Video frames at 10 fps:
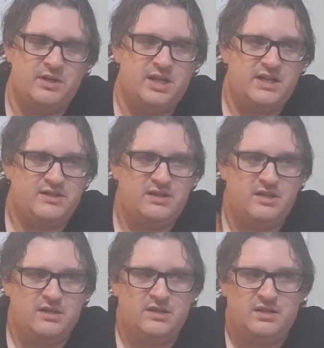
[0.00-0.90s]

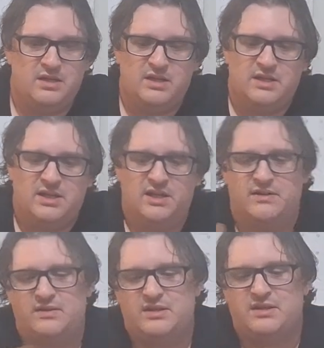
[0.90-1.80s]

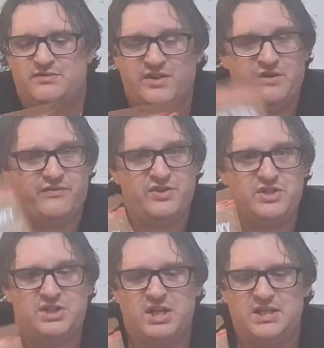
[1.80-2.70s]
It's a very fishy
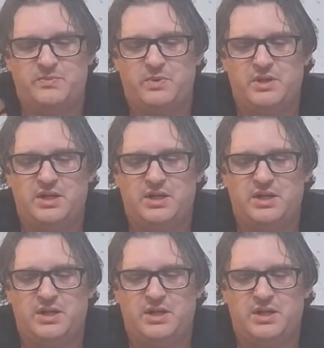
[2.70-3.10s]
taste, but